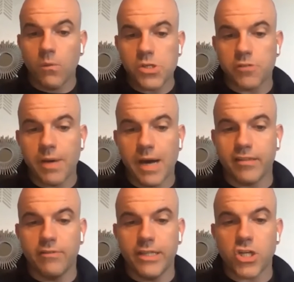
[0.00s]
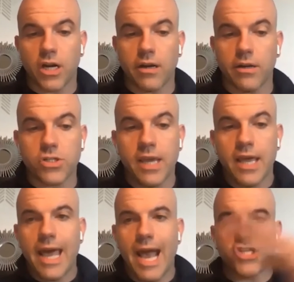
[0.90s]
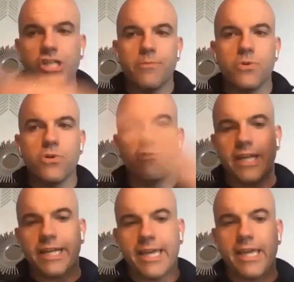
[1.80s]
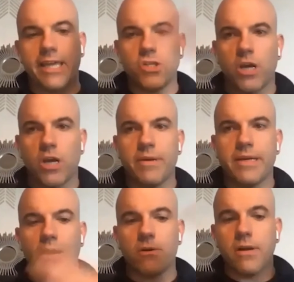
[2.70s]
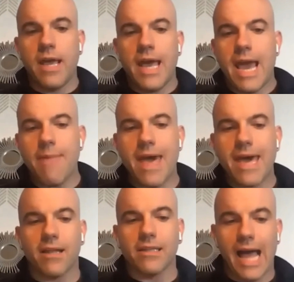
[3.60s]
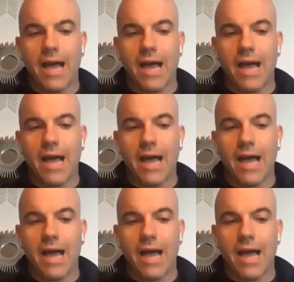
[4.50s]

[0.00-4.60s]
which is positively charged, actually moves like a hinge up and down. And that